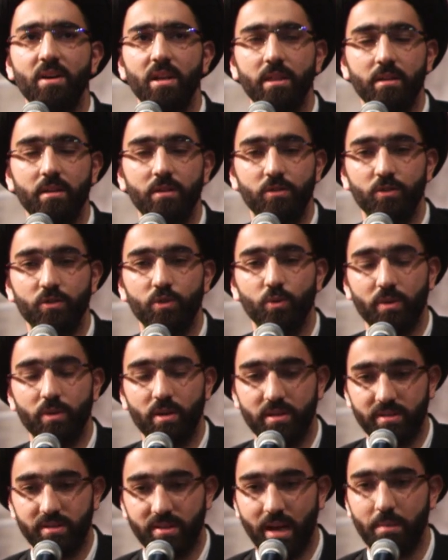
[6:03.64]
anything to do
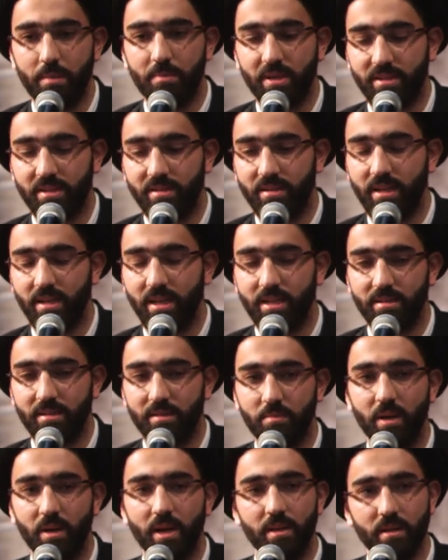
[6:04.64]
with our topic
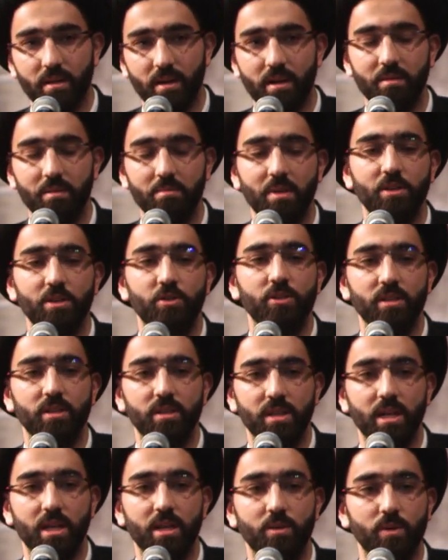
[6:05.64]
tonight, but I thought I'd
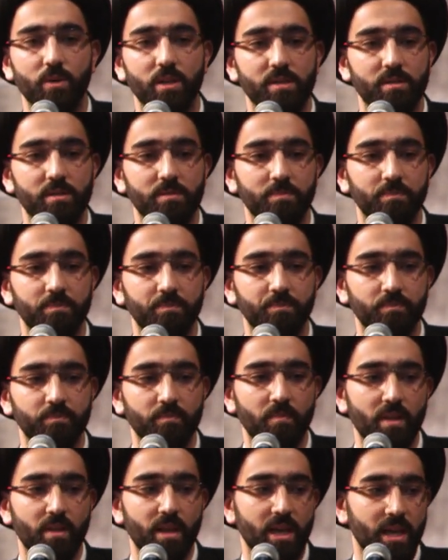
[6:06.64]
mention it anyways.
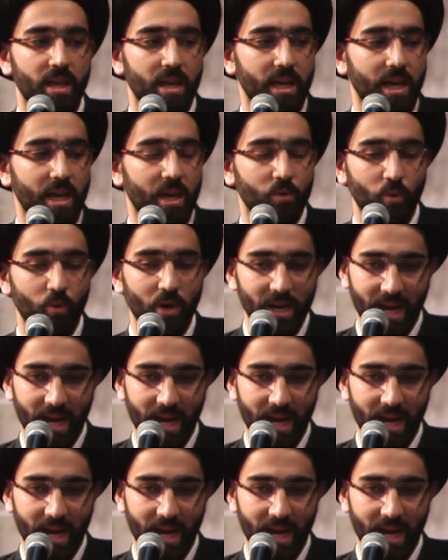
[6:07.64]
In one